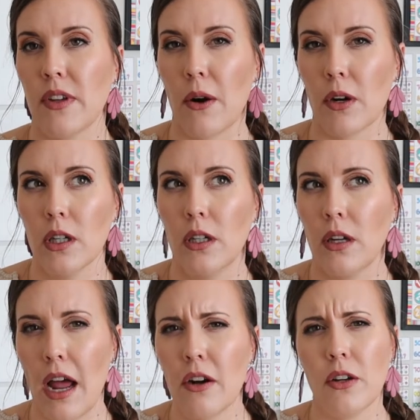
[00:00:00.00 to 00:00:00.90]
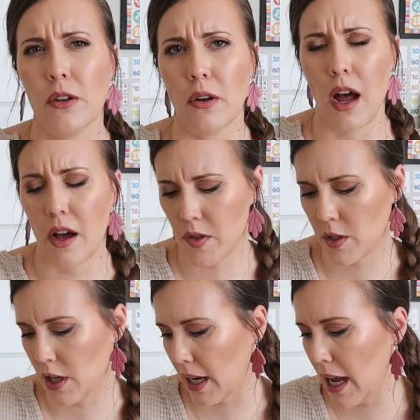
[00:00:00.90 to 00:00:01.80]
flour. I don't know. I'll have to
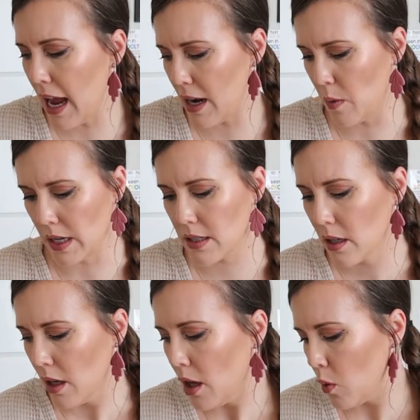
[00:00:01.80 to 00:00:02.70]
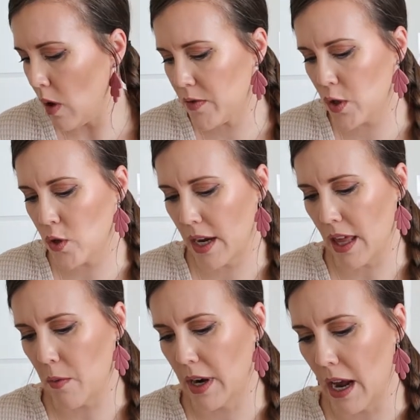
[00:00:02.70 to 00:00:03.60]
check. Anyways, we'll have to try
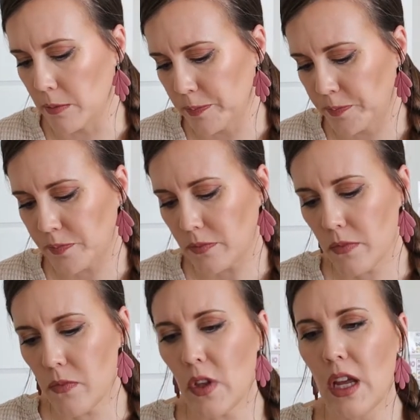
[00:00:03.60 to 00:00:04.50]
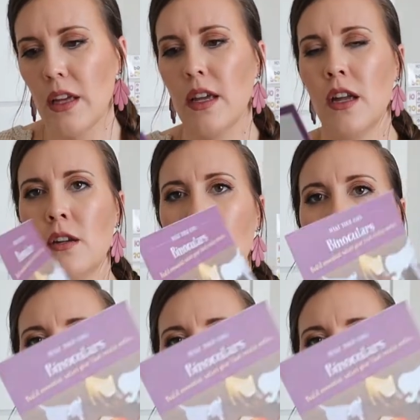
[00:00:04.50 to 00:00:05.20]
that one out. And then